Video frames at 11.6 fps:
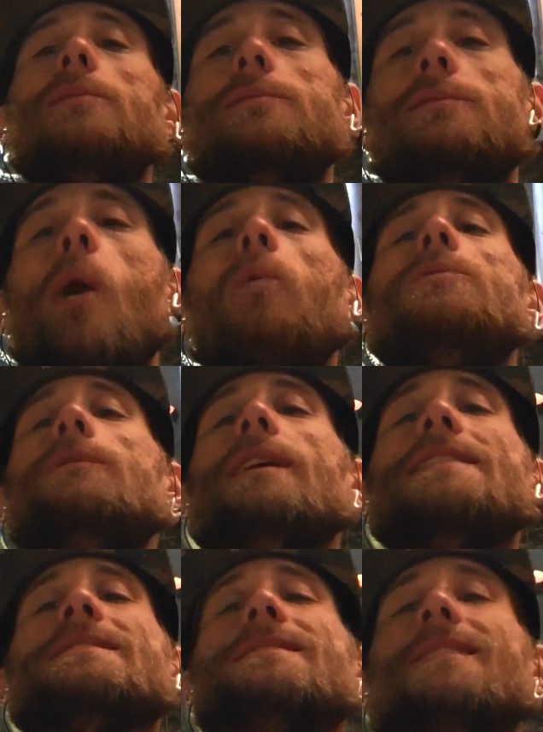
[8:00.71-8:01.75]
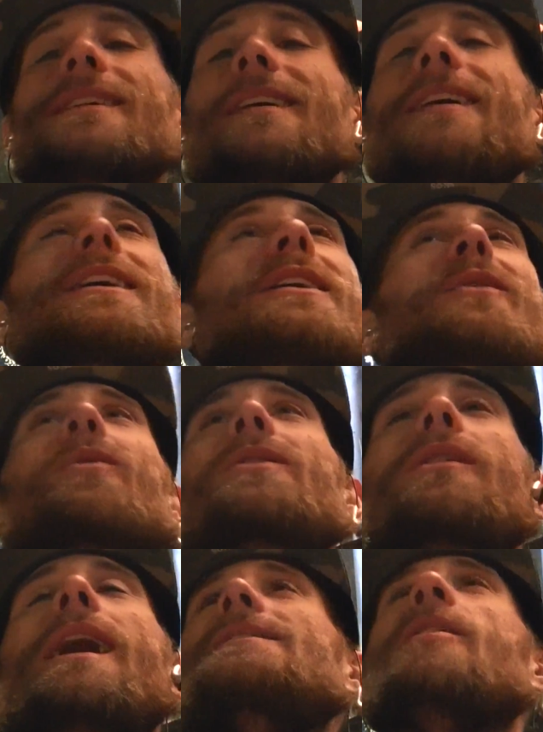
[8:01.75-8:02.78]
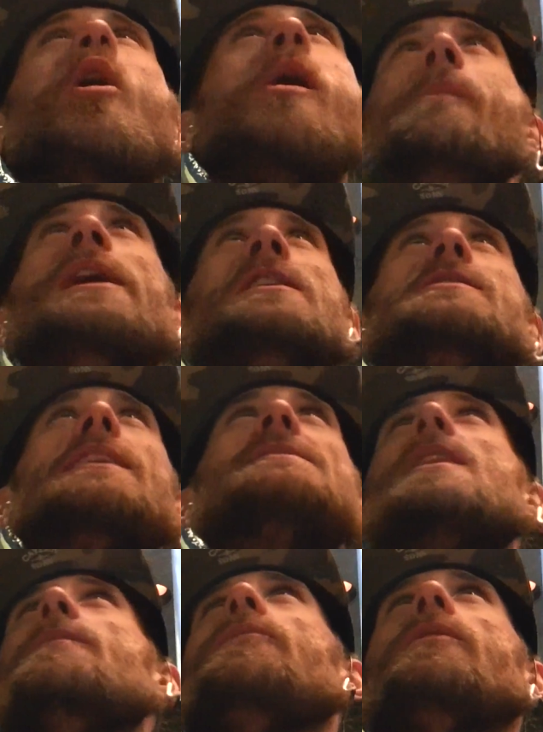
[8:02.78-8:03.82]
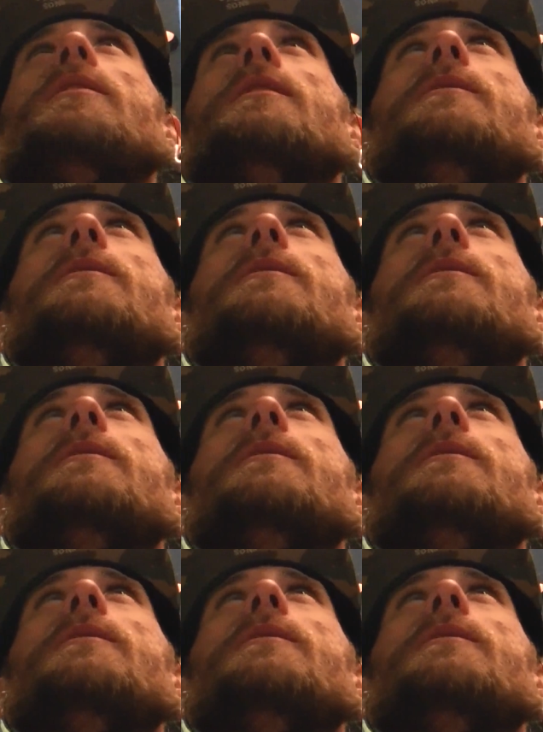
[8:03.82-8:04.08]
Don't do this. You're like the Amish, except for...